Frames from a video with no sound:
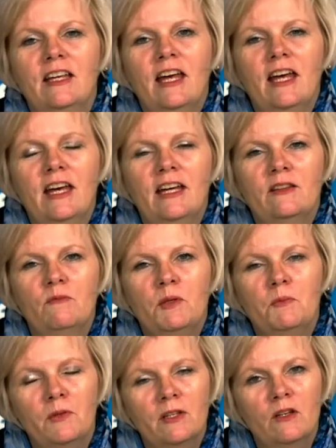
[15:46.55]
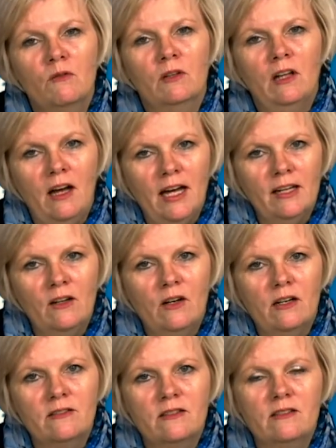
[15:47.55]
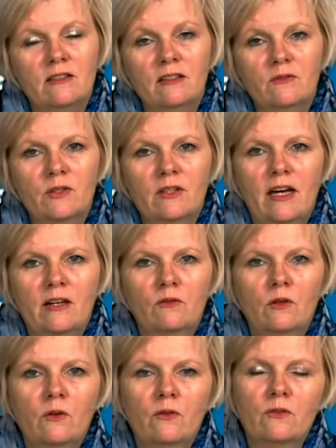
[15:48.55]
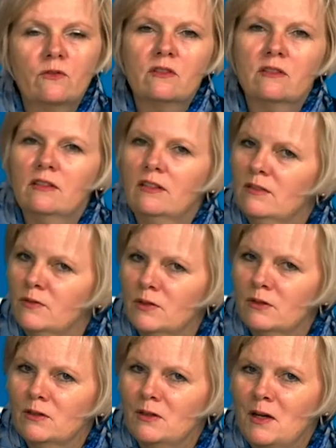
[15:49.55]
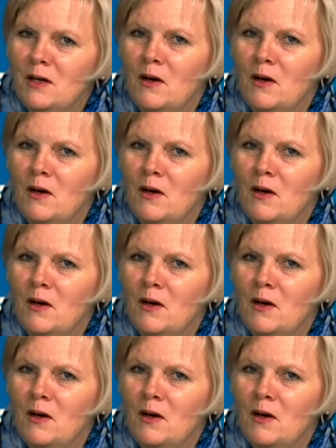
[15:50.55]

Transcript: and the people that you're relying on to deliver that growth or to deliver uh,